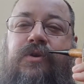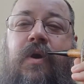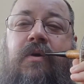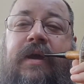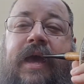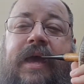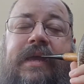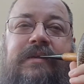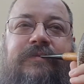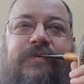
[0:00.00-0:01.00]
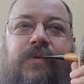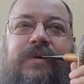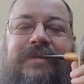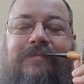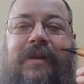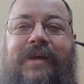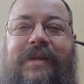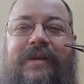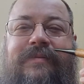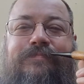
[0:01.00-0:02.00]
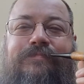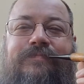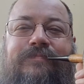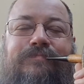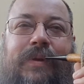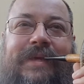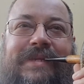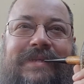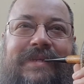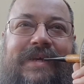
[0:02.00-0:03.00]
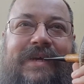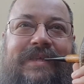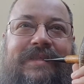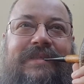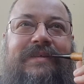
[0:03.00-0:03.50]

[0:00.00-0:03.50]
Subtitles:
You okay? And of course, I'm laying there bleeding to death.